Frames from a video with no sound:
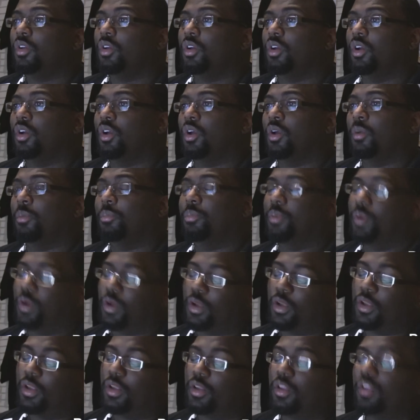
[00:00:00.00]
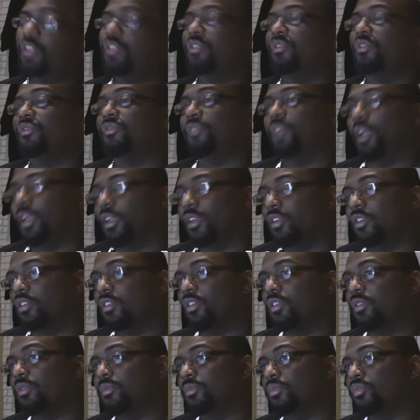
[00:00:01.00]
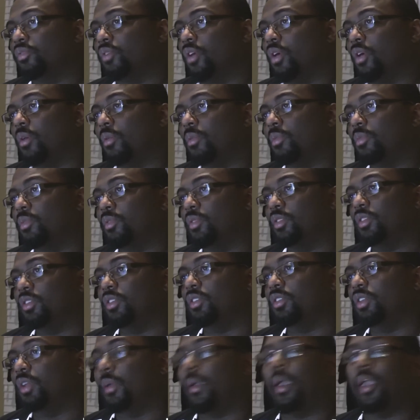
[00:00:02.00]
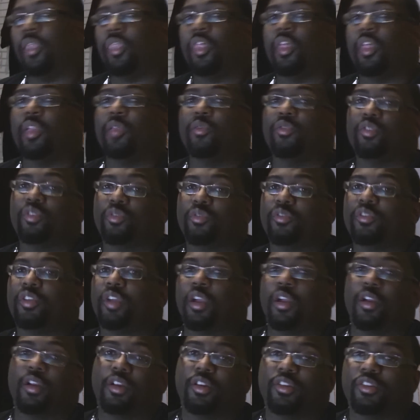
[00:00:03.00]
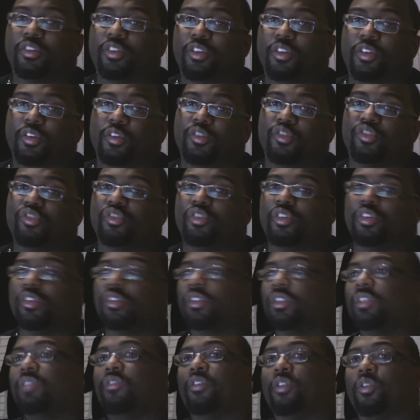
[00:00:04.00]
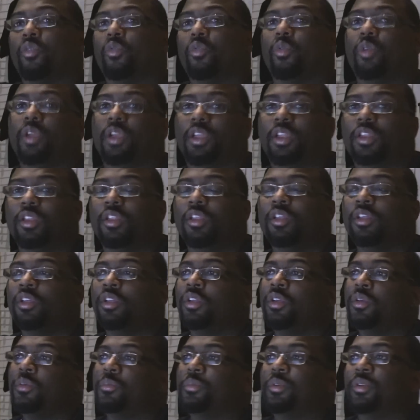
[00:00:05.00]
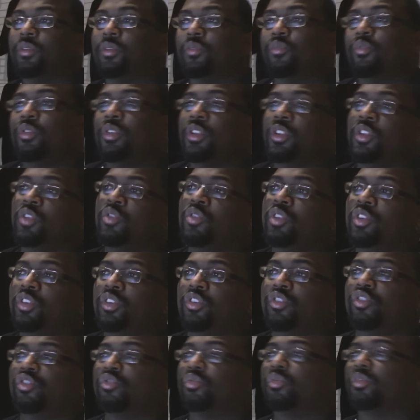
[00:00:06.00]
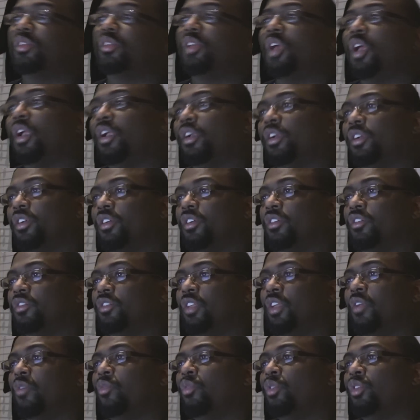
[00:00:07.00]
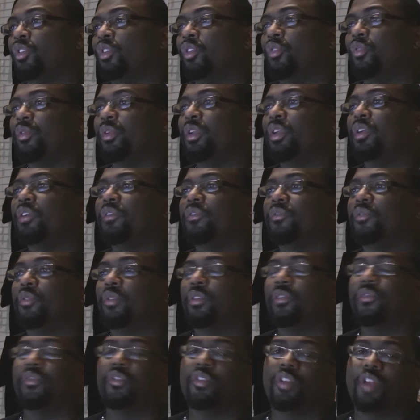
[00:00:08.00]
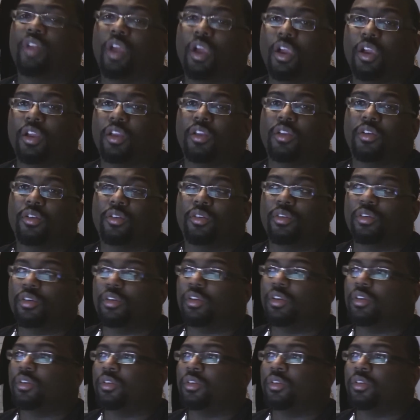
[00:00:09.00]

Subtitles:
But he's a fighter, and probably I thought he was gonna retire because he's just gonna leave on a win. But really, you need to just retire because what are you here for? If you're not gonna